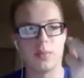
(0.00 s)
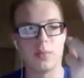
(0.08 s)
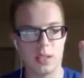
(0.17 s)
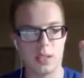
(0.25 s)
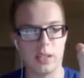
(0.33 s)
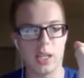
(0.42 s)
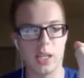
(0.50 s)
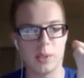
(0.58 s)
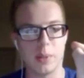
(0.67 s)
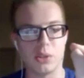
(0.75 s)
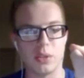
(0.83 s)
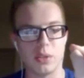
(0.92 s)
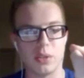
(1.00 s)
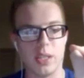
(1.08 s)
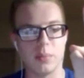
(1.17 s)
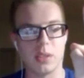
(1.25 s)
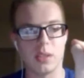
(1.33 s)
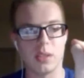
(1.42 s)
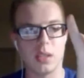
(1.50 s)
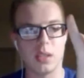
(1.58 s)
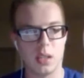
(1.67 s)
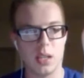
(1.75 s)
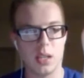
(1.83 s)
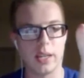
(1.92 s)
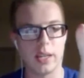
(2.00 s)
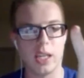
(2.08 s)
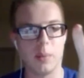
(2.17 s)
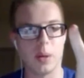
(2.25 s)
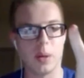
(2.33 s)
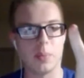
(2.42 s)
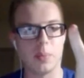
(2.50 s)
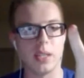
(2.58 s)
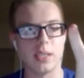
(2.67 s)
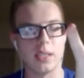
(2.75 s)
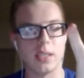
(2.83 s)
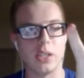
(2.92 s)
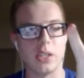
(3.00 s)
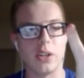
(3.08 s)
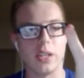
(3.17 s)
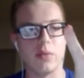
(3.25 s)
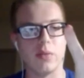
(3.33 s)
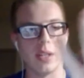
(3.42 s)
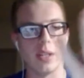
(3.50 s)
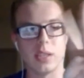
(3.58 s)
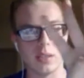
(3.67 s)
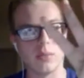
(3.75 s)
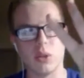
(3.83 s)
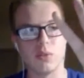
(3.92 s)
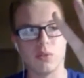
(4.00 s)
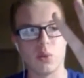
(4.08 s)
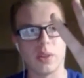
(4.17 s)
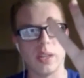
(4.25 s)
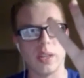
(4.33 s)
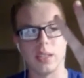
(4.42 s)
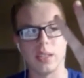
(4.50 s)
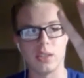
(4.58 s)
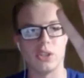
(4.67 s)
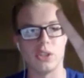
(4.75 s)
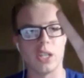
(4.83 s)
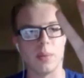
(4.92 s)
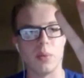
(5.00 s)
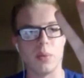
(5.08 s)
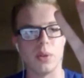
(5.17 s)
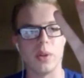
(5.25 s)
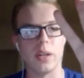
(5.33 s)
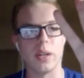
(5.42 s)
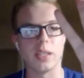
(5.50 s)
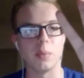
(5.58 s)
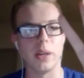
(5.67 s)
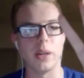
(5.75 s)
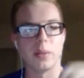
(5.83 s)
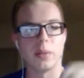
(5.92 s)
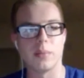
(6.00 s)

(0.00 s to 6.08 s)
Clean up special teams. And keep up the intensity on defense. Those 4 things should come out with a win against Baylor.